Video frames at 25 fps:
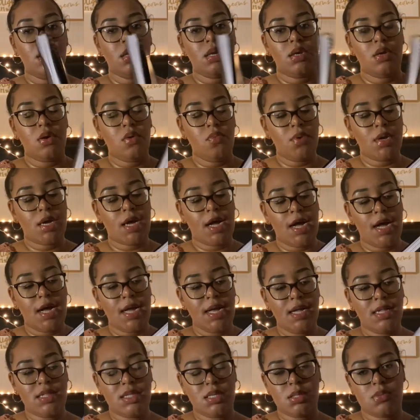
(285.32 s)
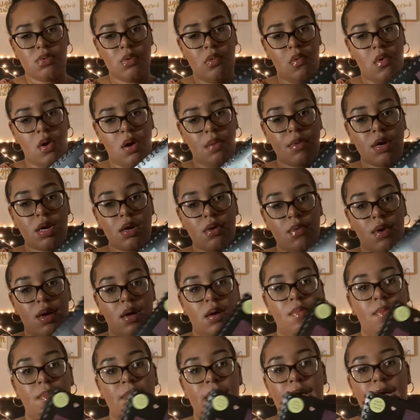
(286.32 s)
Notebook, I got this from Walmart a
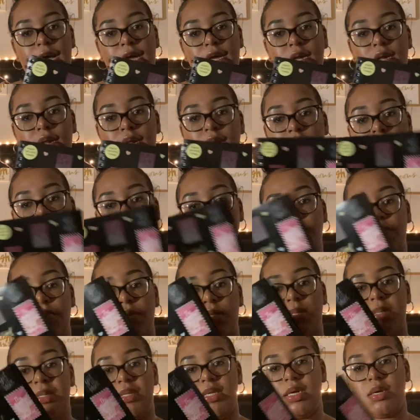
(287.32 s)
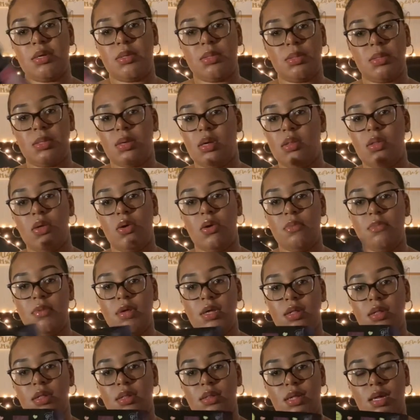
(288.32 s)
while back, and then I just put stickers on there
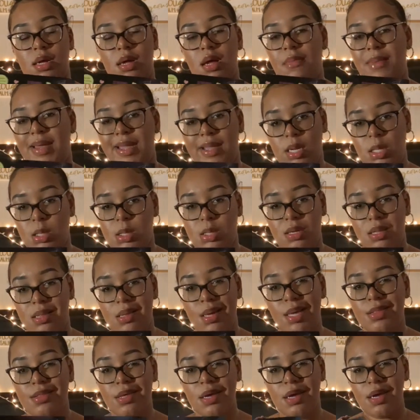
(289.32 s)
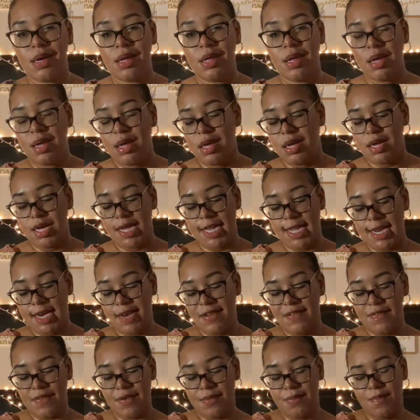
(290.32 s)
because like I'm extra like that.
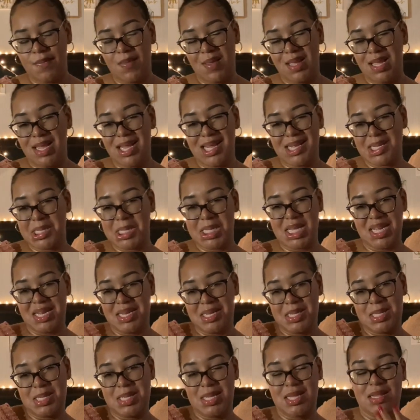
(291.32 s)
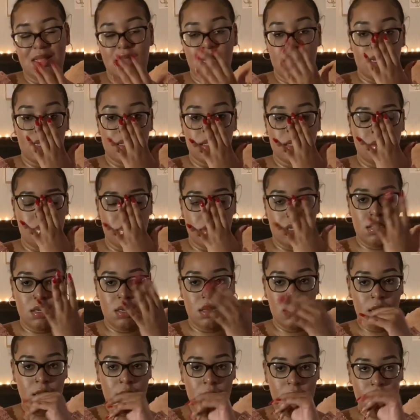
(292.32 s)
And for me, I just like to see like something
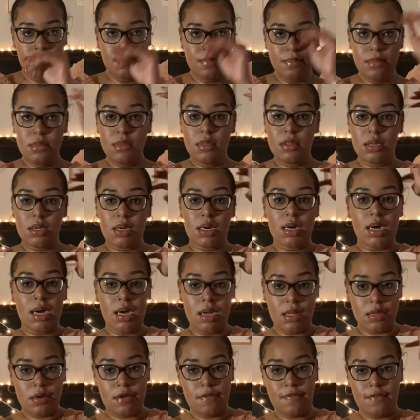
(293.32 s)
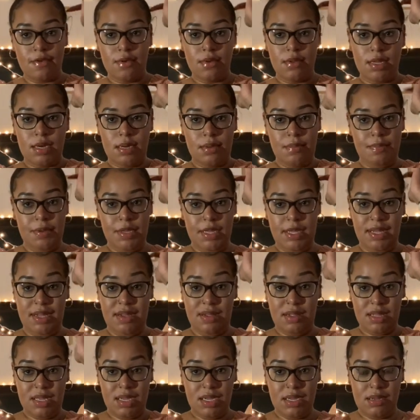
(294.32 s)
colorful and
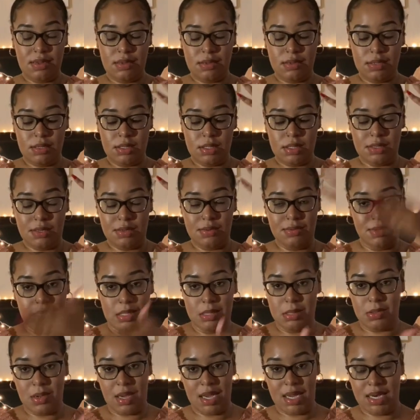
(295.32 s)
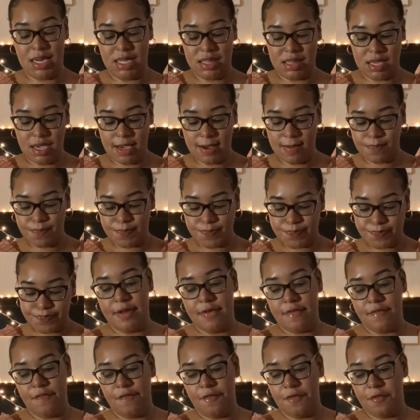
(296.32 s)
appealing, so that's why I did that.
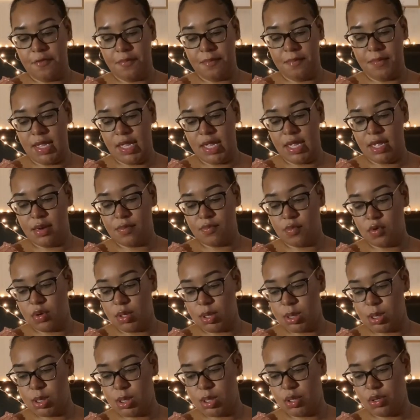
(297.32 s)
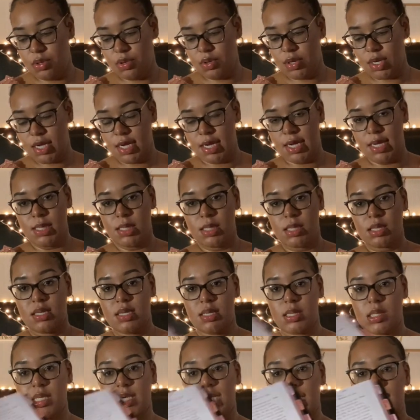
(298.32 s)
And for me, I'm gonna show you guys,
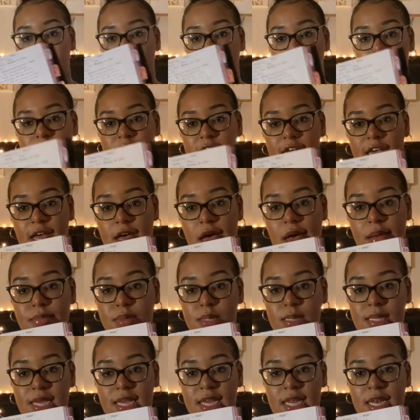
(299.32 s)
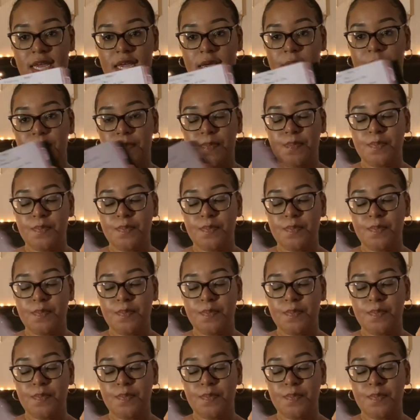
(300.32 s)
this has tabs in it,